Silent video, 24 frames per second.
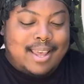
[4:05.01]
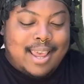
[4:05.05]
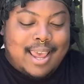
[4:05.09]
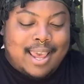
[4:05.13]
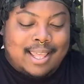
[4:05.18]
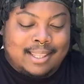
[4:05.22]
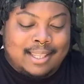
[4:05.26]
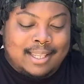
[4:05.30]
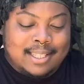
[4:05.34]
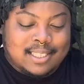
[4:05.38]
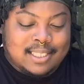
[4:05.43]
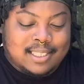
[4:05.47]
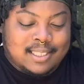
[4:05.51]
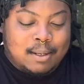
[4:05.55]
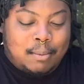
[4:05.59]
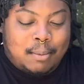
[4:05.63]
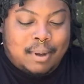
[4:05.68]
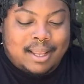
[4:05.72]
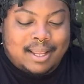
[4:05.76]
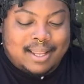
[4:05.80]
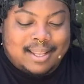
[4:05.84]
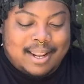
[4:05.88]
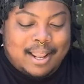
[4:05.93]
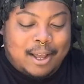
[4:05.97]
At least
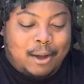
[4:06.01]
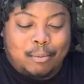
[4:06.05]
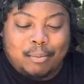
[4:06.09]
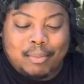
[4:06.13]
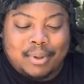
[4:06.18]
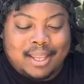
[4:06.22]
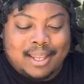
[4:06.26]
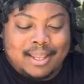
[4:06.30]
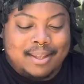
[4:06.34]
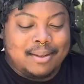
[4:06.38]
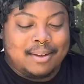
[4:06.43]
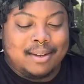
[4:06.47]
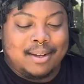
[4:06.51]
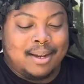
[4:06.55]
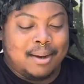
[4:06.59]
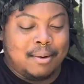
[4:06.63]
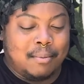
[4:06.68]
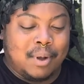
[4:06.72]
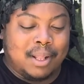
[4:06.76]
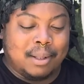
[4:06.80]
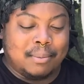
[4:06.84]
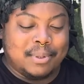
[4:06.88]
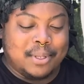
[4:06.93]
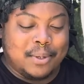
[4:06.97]
somebody can help me
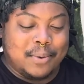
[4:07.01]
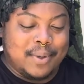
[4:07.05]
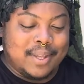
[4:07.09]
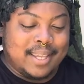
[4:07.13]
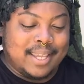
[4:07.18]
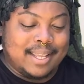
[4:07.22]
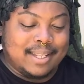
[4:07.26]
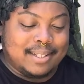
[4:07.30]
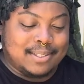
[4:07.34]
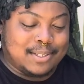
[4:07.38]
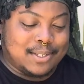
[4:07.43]
while I'm doing it.